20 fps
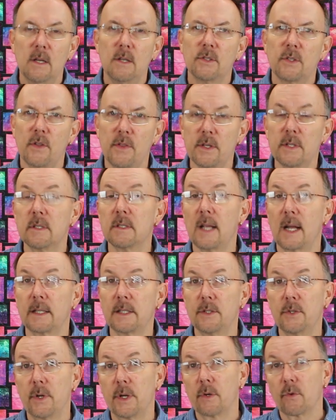So this is
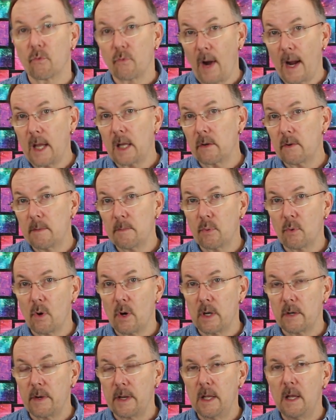actually doing regular
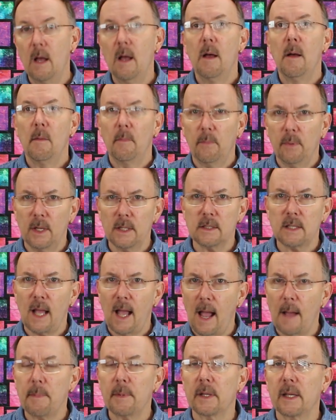embroidery, plus
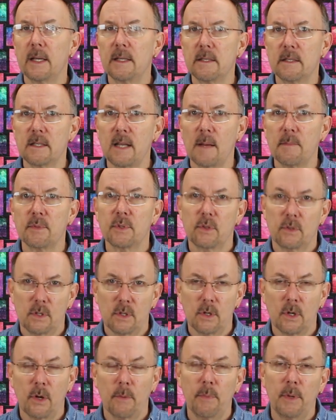the applique steps
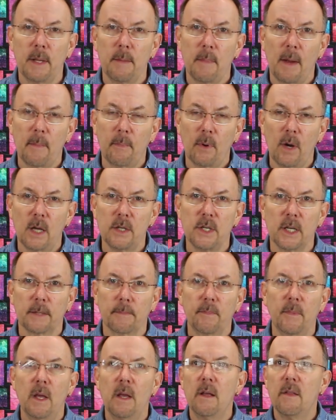to complete my
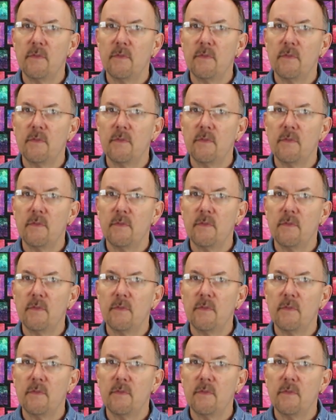project.